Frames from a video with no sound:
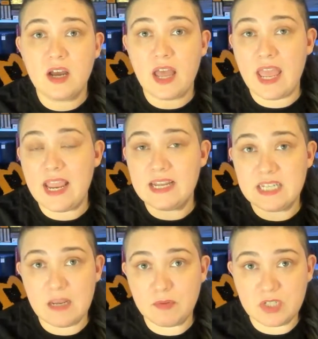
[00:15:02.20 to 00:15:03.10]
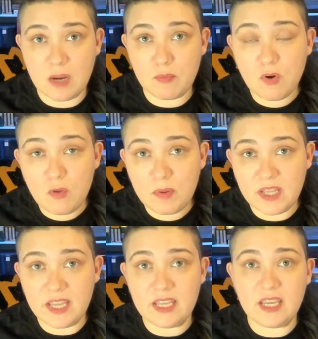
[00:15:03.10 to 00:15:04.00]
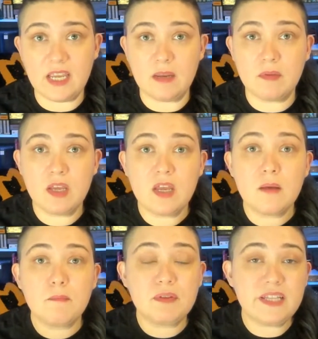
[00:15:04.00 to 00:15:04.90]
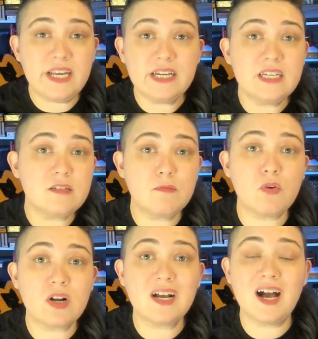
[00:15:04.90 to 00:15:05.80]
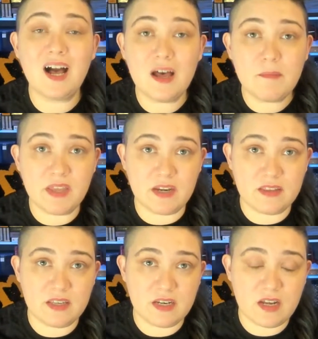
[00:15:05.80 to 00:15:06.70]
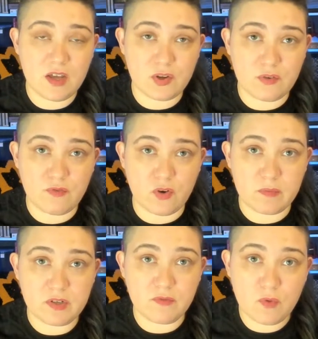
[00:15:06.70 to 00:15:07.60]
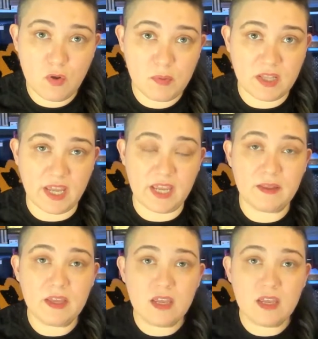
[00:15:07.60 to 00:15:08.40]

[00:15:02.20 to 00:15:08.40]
a tabletop role playing game, bleed is more common than in other forms of role play.